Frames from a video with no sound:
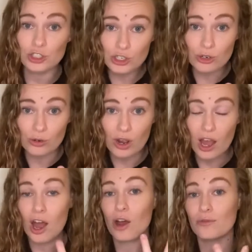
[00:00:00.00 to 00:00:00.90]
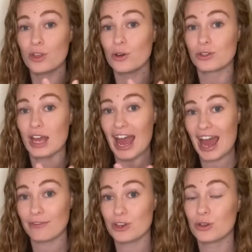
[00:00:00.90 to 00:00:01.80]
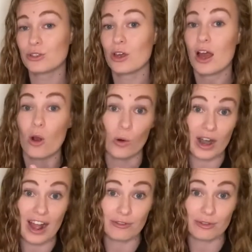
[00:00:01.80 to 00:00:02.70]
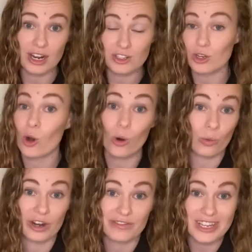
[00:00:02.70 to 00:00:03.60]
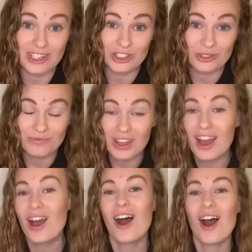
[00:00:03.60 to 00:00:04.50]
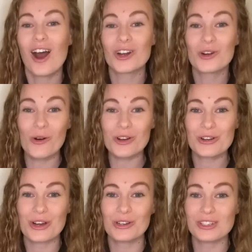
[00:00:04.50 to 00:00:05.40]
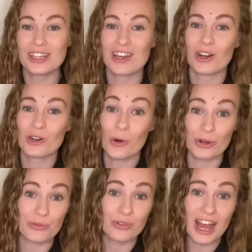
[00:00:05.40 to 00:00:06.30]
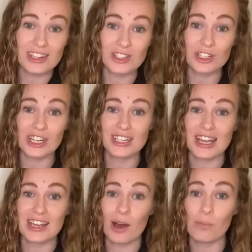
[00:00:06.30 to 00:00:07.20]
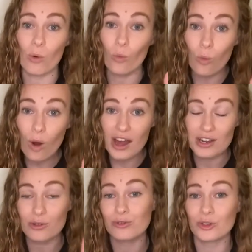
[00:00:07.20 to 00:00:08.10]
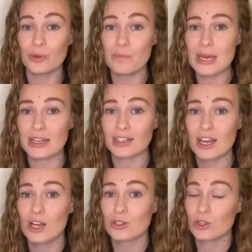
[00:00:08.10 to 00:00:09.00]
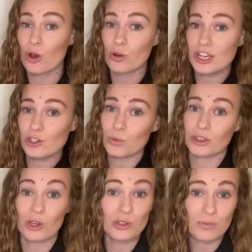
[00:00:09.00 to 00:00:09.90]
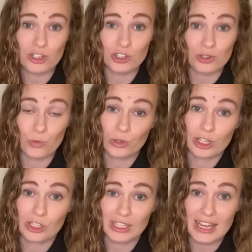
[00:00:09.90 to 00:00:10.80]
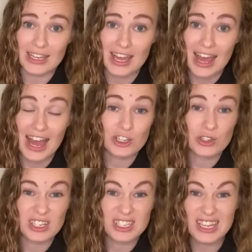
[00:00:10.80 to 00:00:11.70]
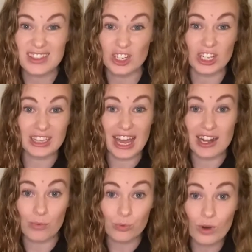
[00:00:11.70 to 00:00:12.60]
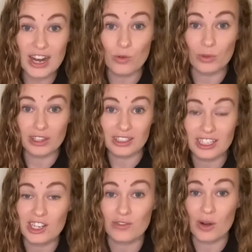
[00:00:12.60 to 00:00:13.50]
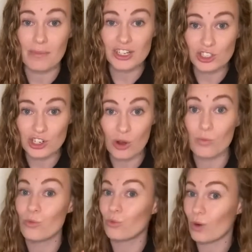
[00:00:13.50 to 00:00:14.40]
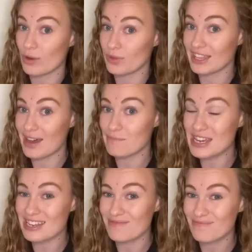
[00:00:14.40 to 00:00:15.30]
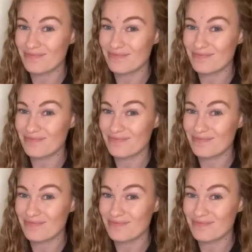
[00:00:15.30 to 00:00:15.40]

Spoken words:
2 of those half notes or half rest or one of each. Our quarter notes and our quarter rest are going to take up 1 full beat. So here's what those measures would look like. As you can see, they're going to line up right with the click of our metronome, right with that beat.